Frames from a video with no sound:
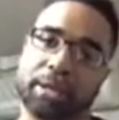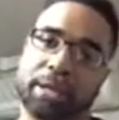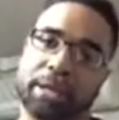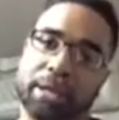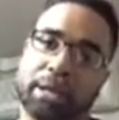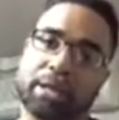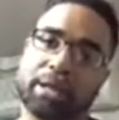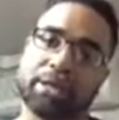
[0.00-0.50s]

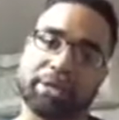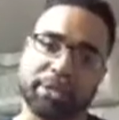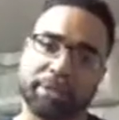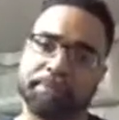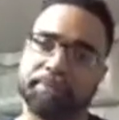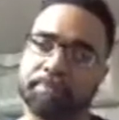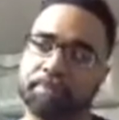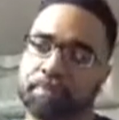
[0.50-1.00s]
Now listen,
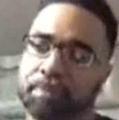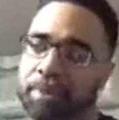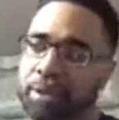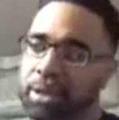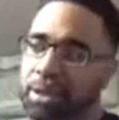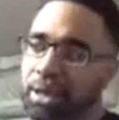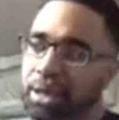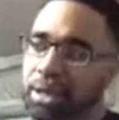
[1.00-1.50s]

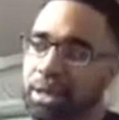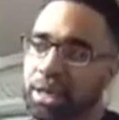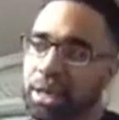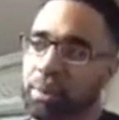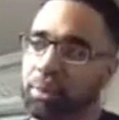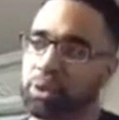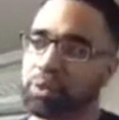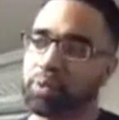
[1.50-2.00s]

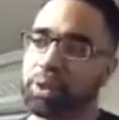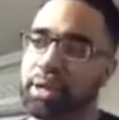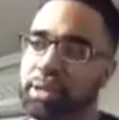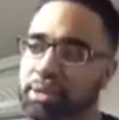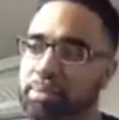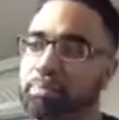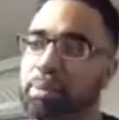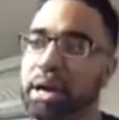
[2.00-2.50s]
he was
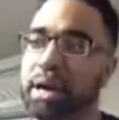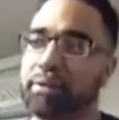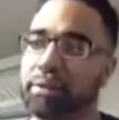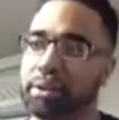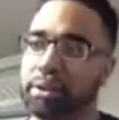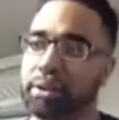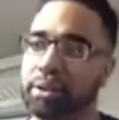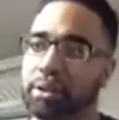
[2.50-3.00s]
raised in
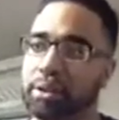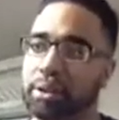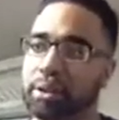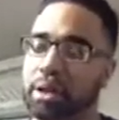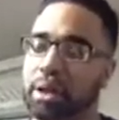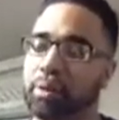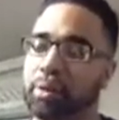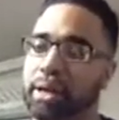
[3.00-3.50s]
poverty,
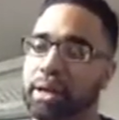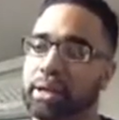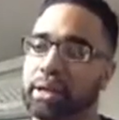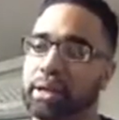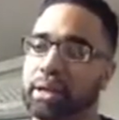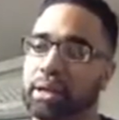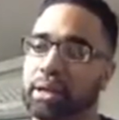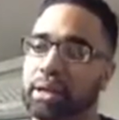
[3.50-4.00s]
all right?
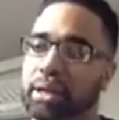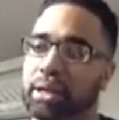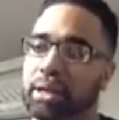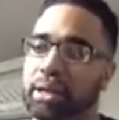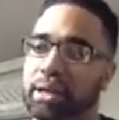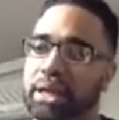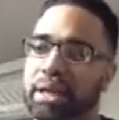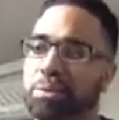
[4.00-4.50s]

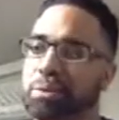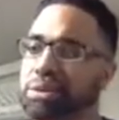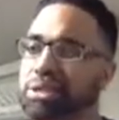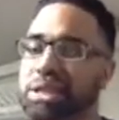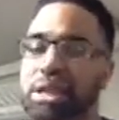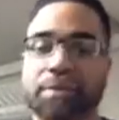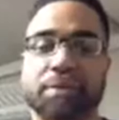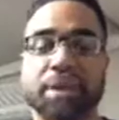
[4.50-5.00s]
He was
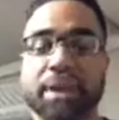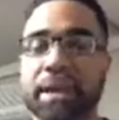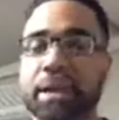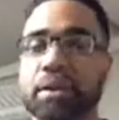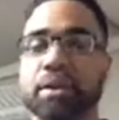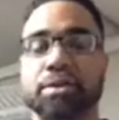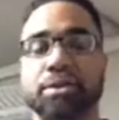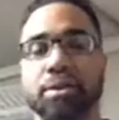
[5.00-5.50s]
7 or
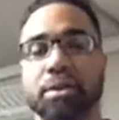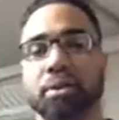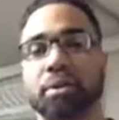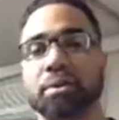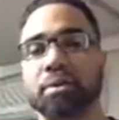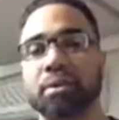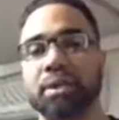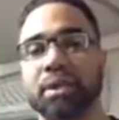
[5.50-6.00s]
8 years
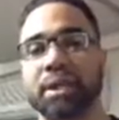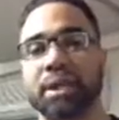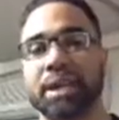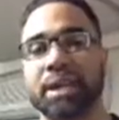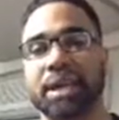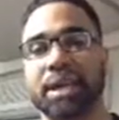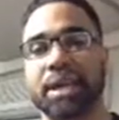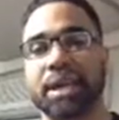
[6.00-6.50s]
old.
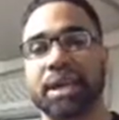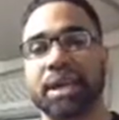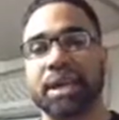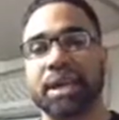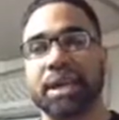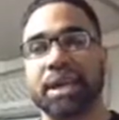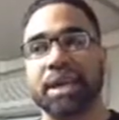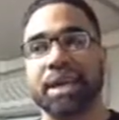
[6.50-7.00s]

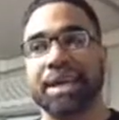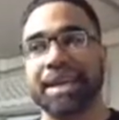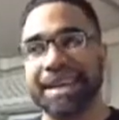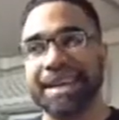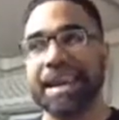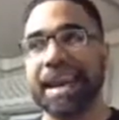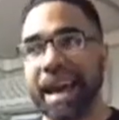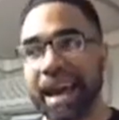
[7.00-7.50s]

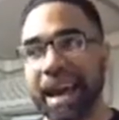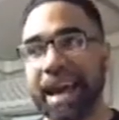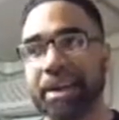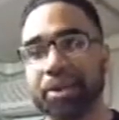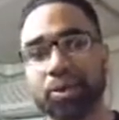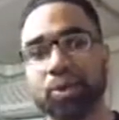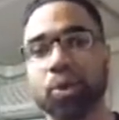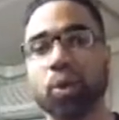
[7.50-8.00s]
He
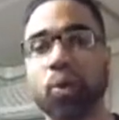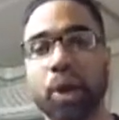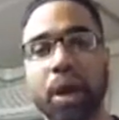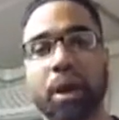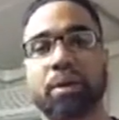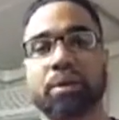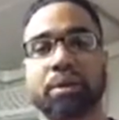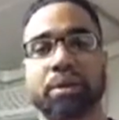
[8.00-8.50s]
had to go
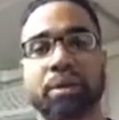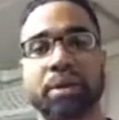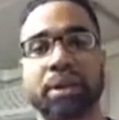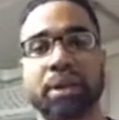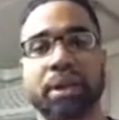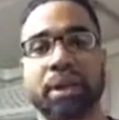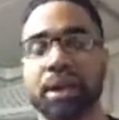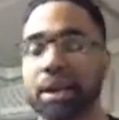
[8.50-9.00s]
out
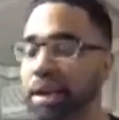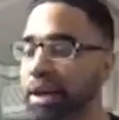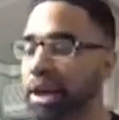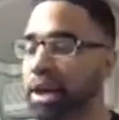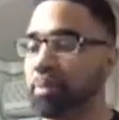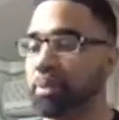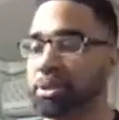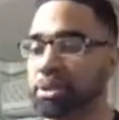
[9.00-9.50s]
and
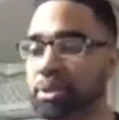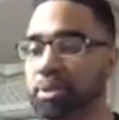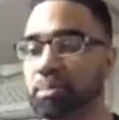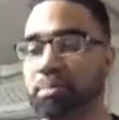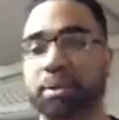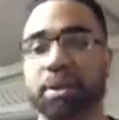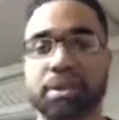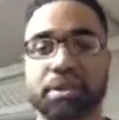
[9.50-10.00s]
help his little
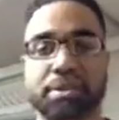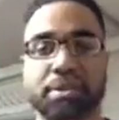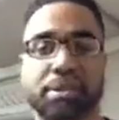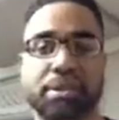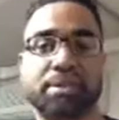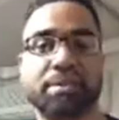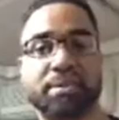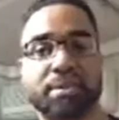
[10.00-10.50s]
brothers and
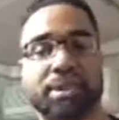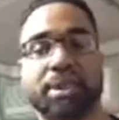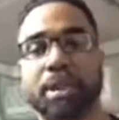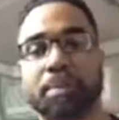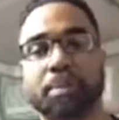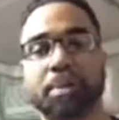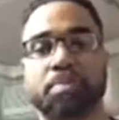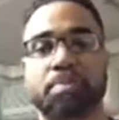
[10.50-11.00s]
sisters and
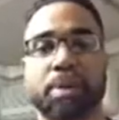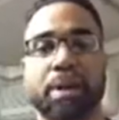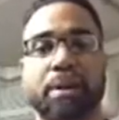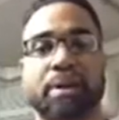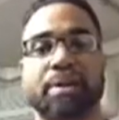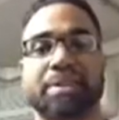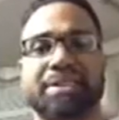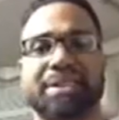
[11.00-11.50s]
help his
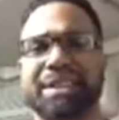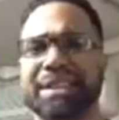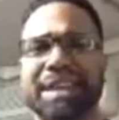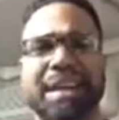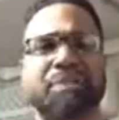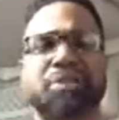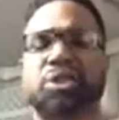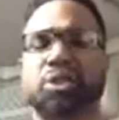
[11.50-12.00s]
parents. He didn't
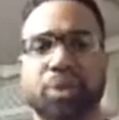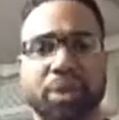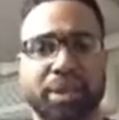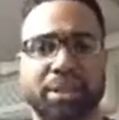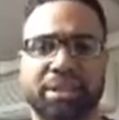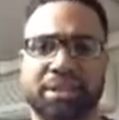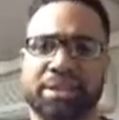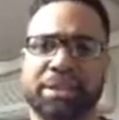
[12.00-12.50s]
have a
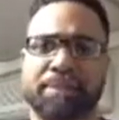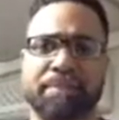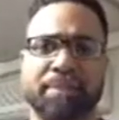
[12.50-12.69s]
choice.